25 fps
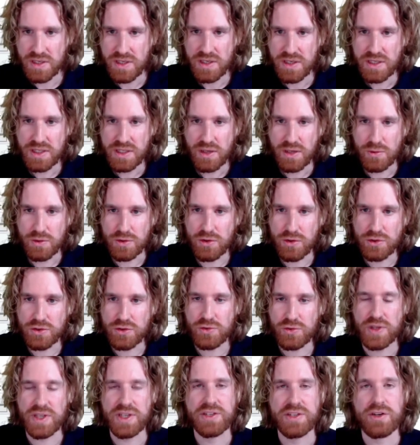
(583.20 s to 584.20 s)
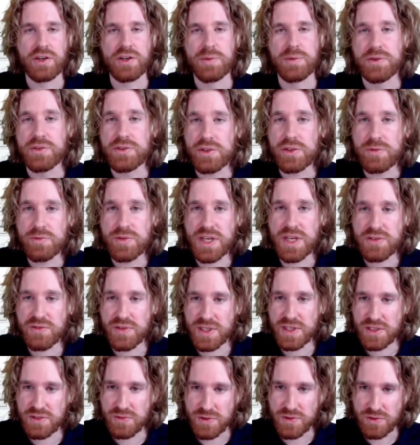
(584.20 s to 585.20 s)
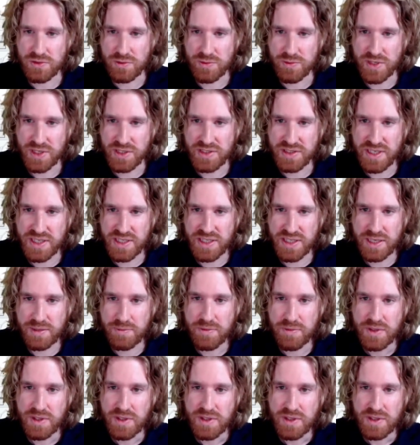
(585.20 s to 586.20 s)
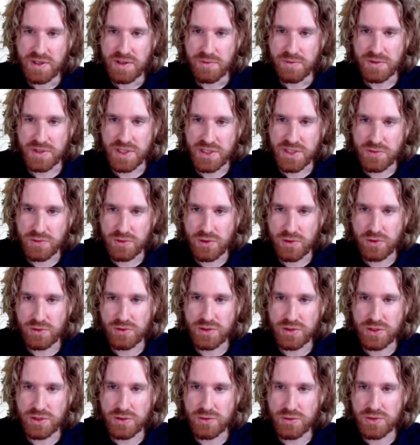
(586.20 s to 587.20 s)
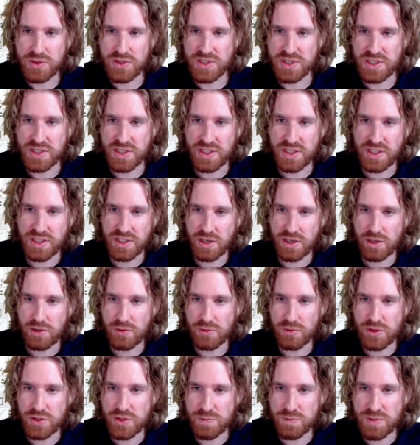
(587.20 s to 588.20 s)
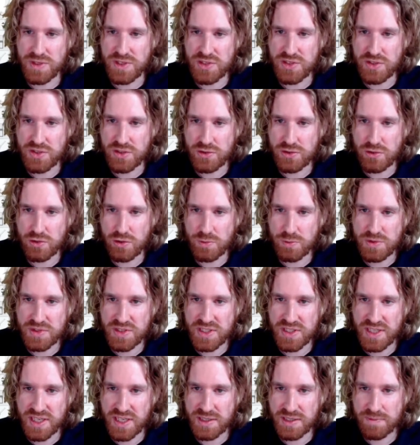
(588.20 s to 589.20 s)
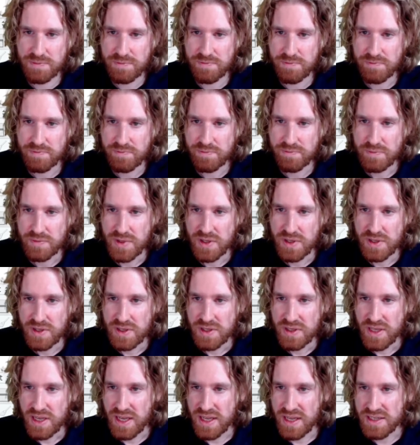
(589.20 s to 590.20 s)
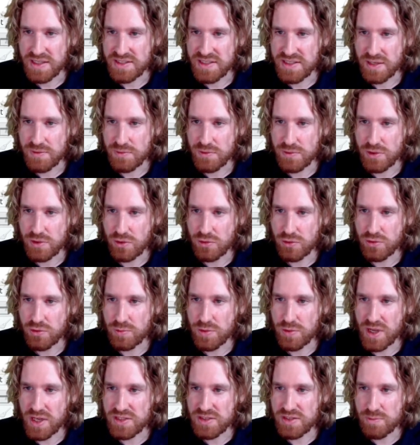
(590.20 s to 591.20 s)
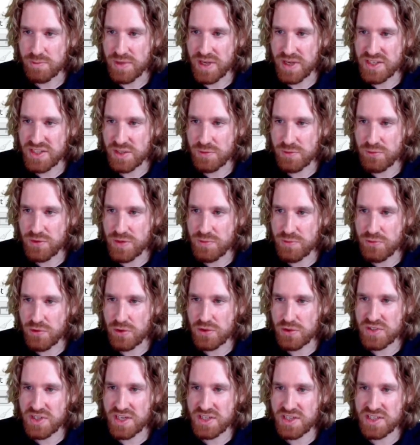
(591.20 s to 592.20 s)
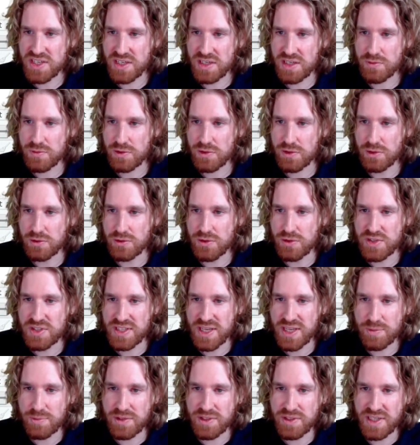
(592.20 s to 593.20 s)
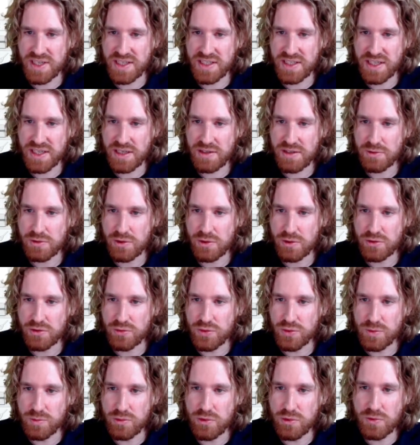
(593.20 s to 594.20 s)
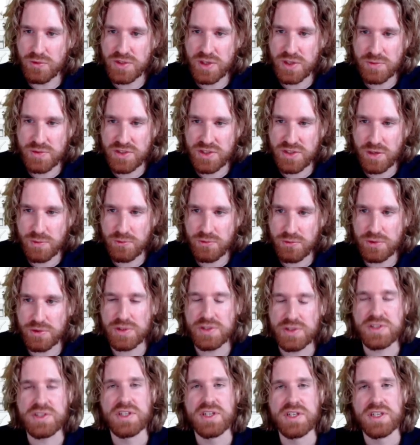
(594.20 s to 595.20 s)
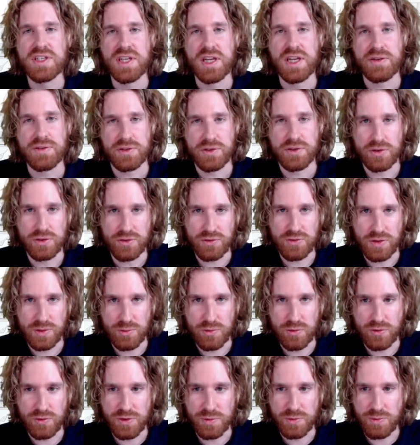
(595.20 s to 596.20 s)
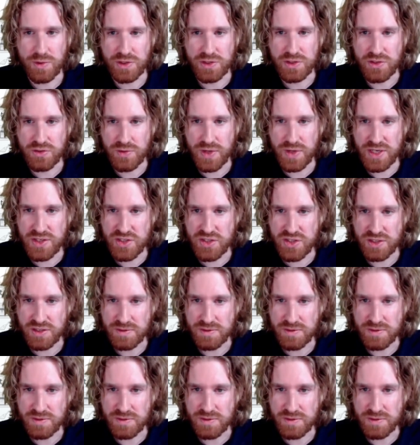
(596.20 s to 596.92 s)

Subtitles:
Now we're going to create a document term matrix, which will be our data. For this, we're going to use the inaugural speeches corpus again. And then we're going to apply some basic pre-processing. We're going to stem the data. We're going to remove some stop words, and we're going to remove the punctuation.